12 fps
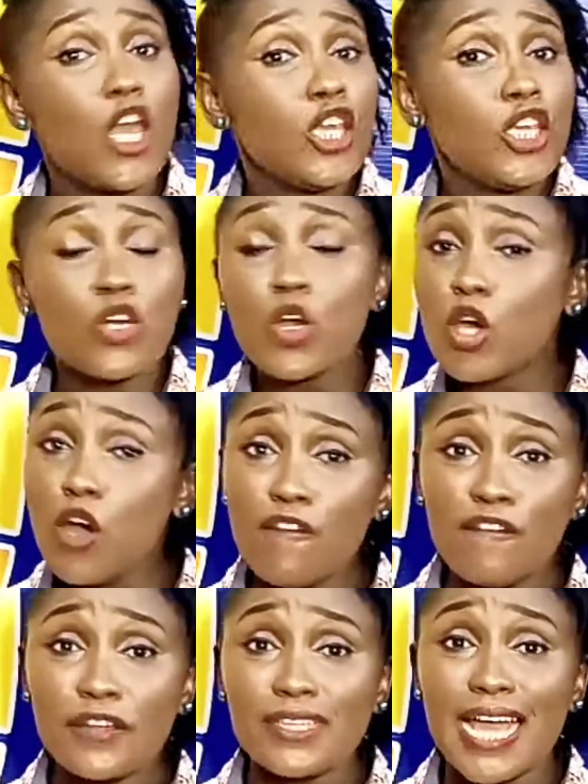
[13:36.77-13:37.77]
You could go
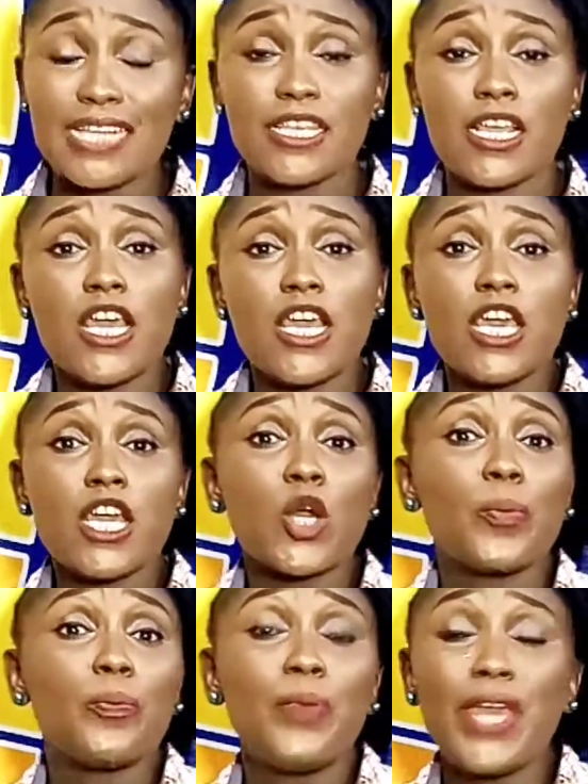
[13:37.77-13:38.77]
for that. It
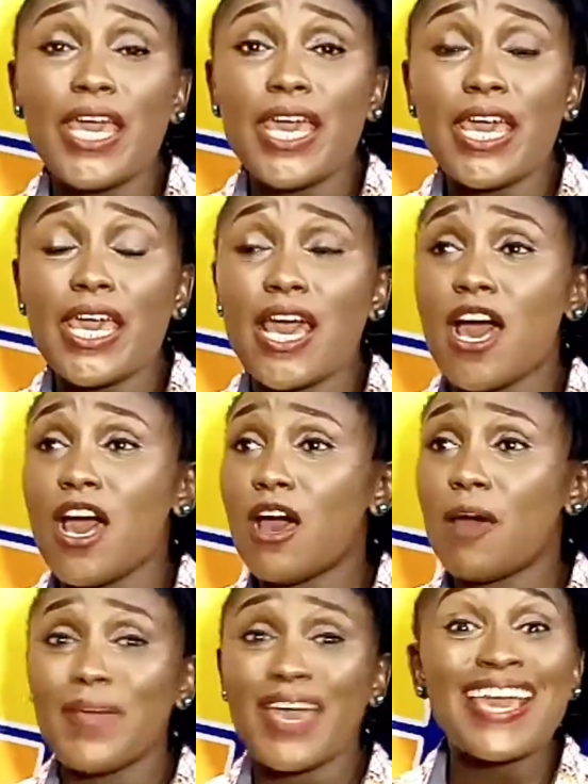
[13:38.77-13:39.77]
could be
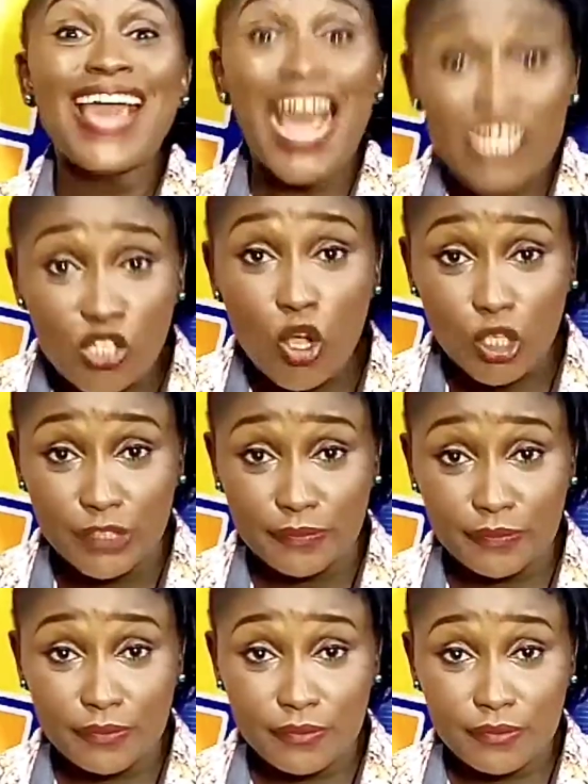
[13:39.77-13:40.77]
a carton,
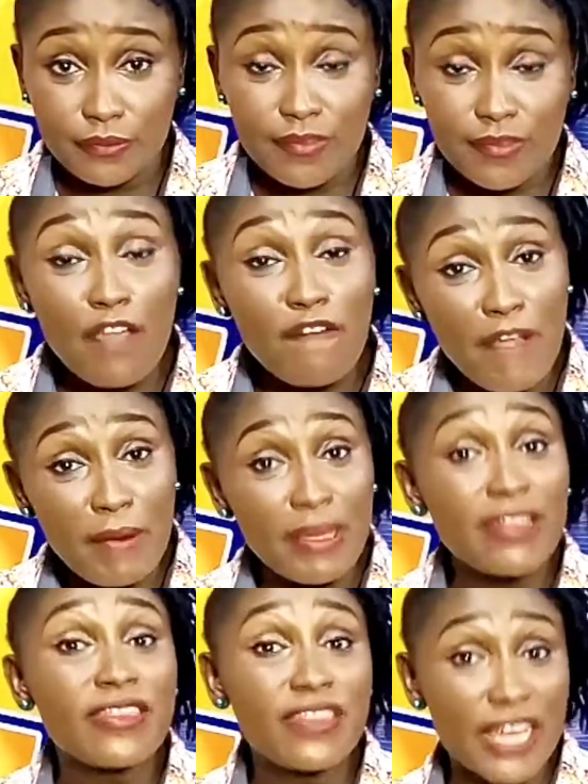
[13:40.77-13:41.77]
a very
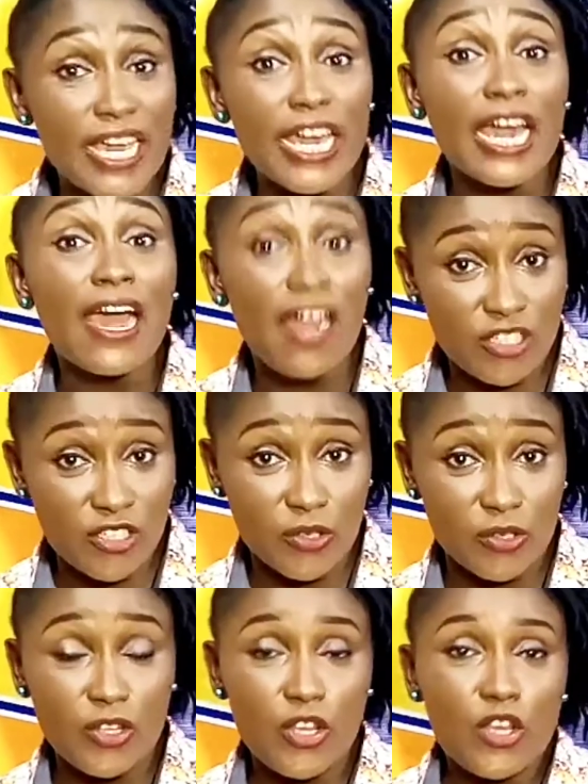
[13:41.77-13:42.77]
thick carton.
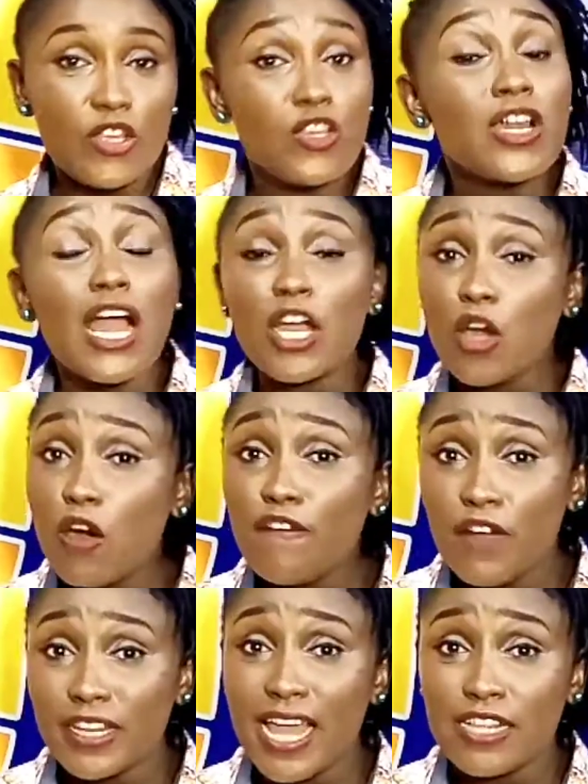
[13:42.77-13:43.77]
You can go for
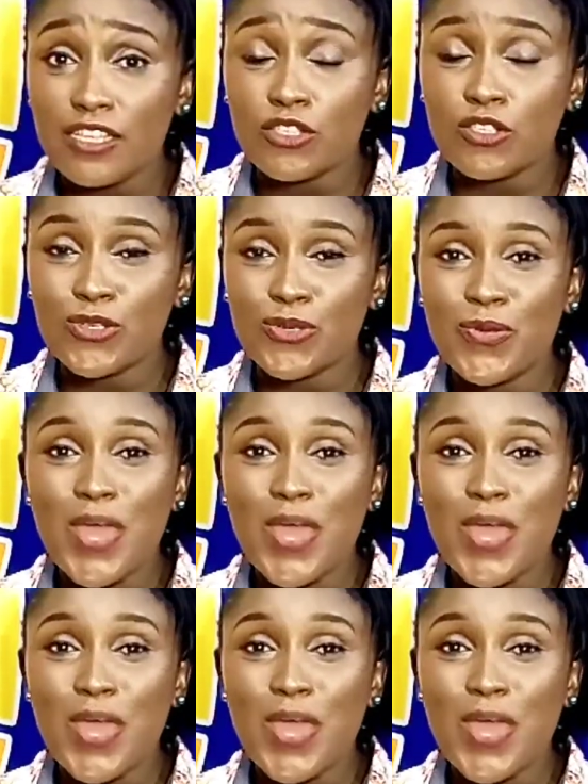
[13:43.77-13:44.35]
that too.